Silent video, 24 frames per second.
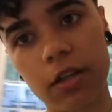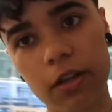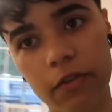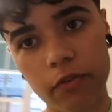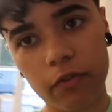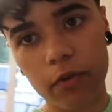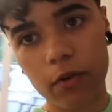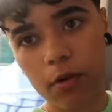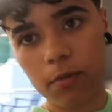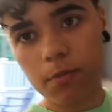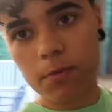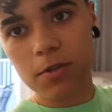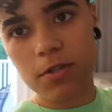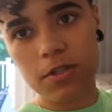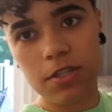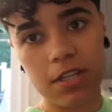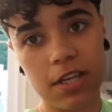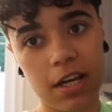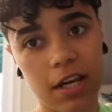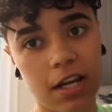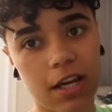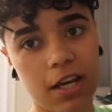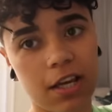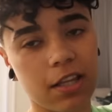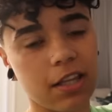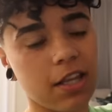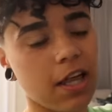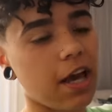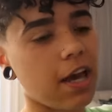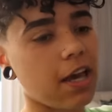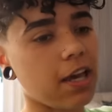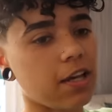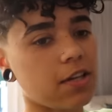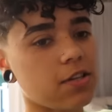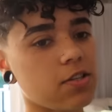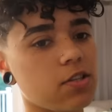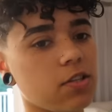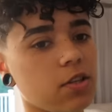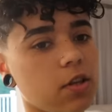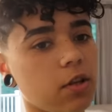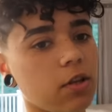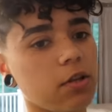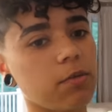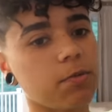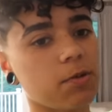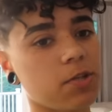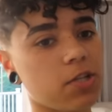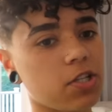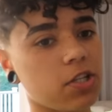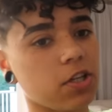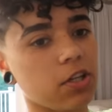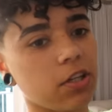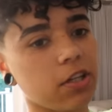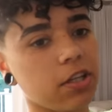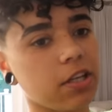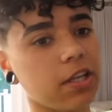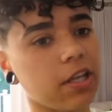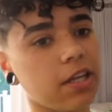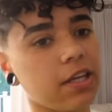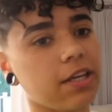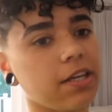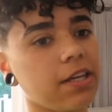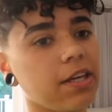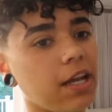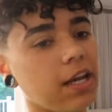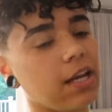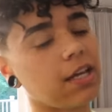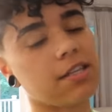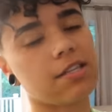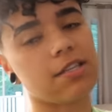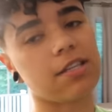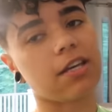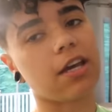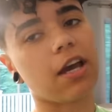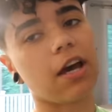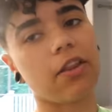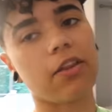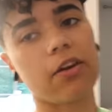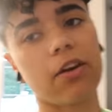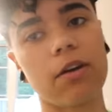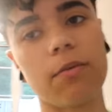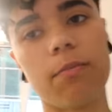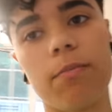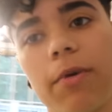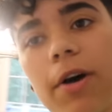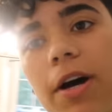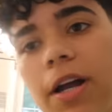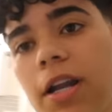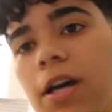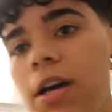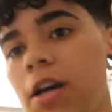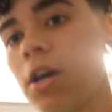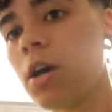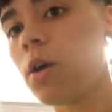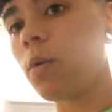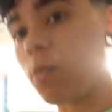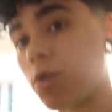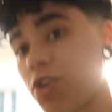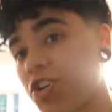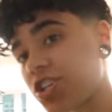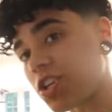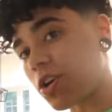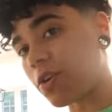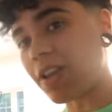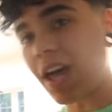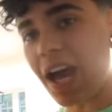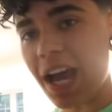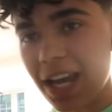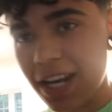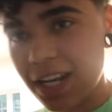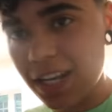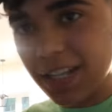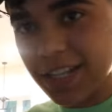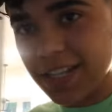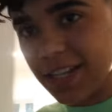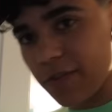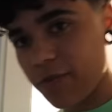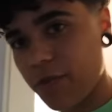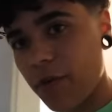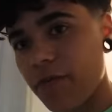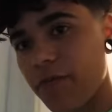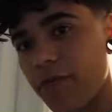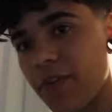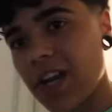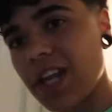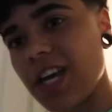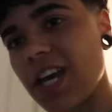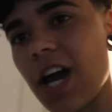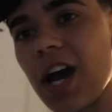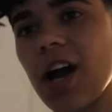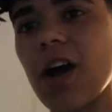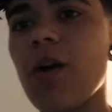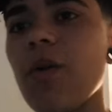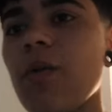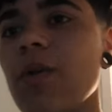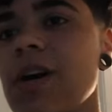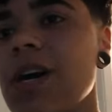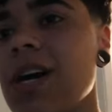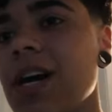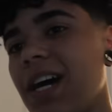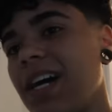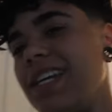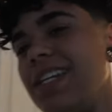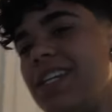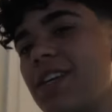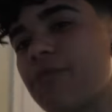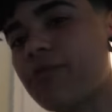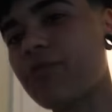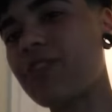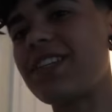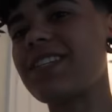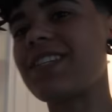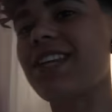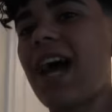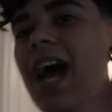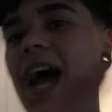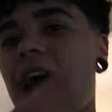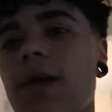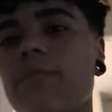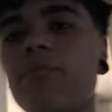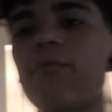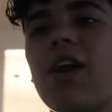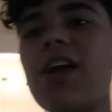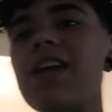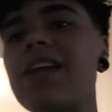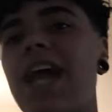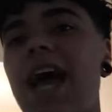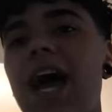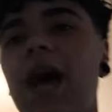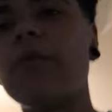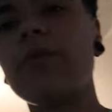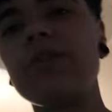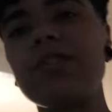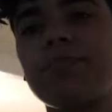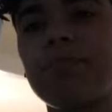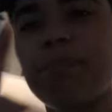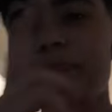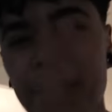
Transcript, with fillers: living room is getting like slowly but surely like getting together, but we'll show that in a different video, a different time. Right now it's